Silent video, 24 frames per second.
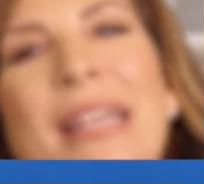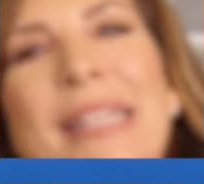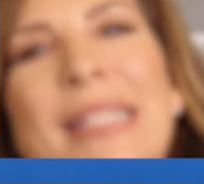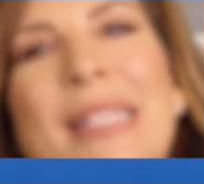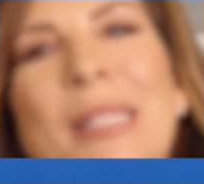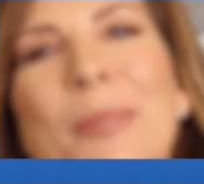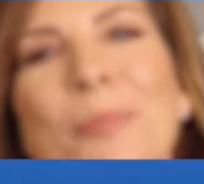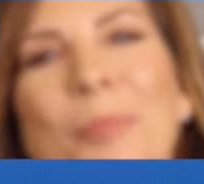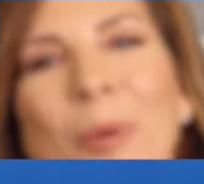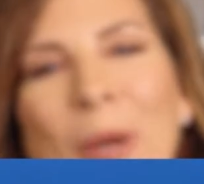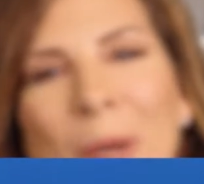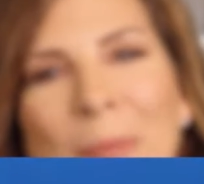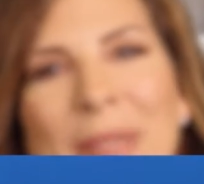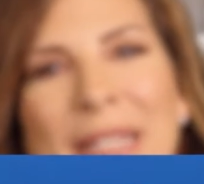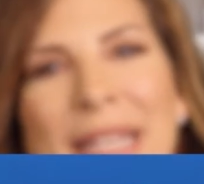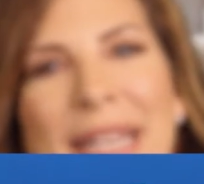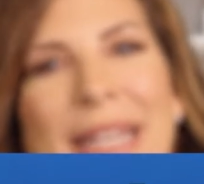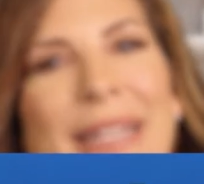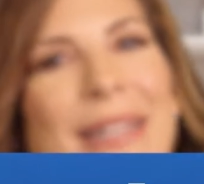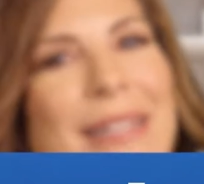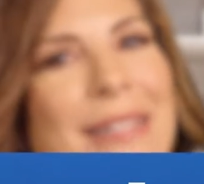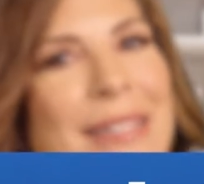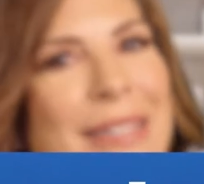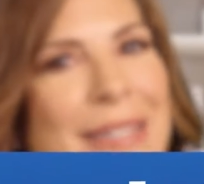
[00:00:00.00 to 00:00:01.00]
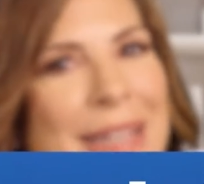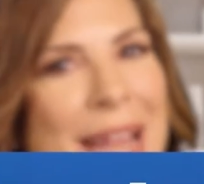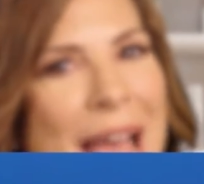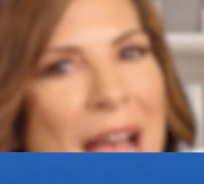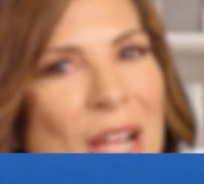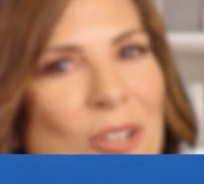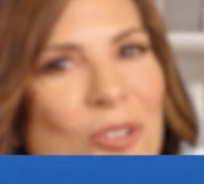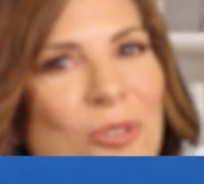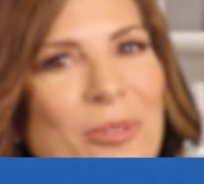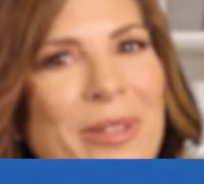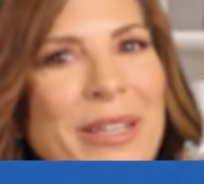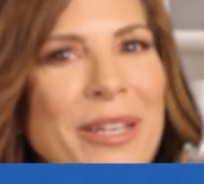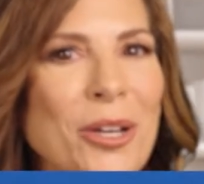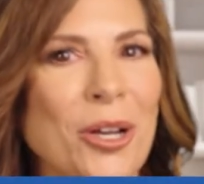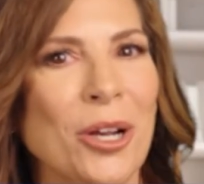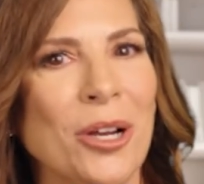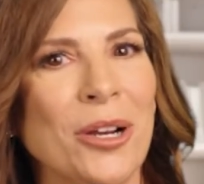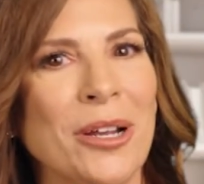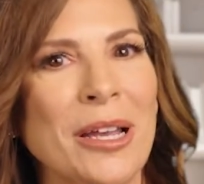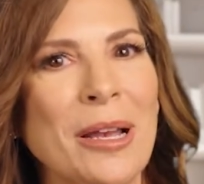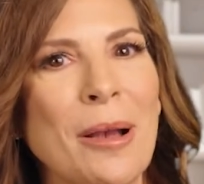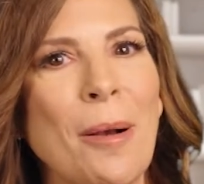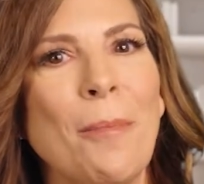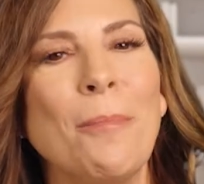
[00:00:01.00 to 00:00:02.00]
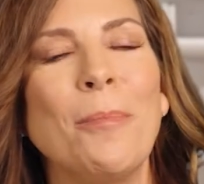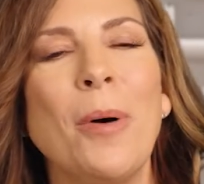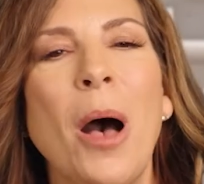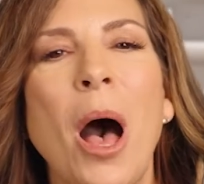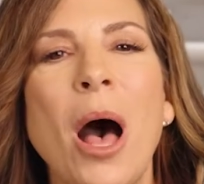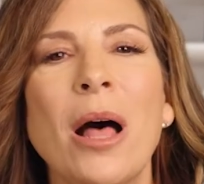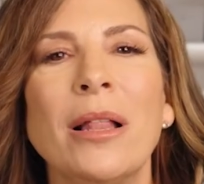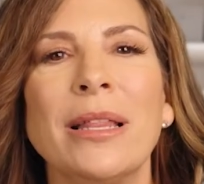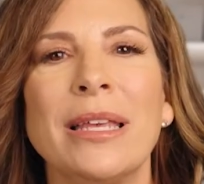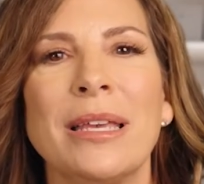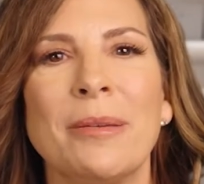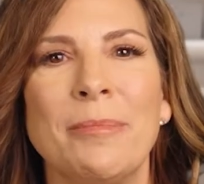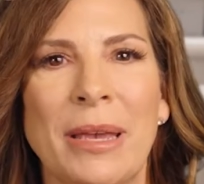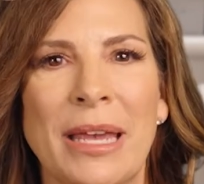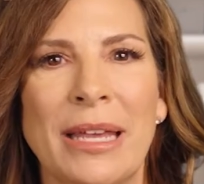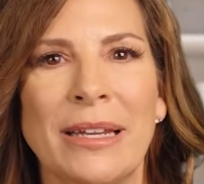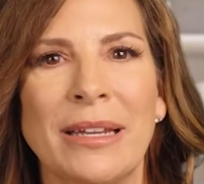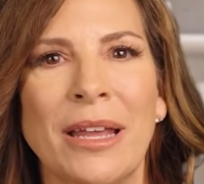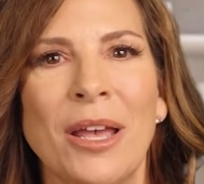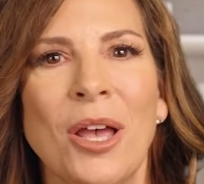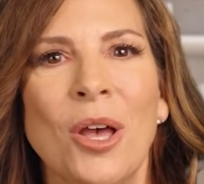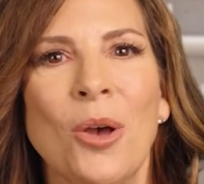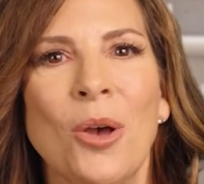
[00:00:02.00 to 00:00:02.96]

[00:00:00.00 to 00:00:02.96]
Spermidine is a naturally occurring polyamine,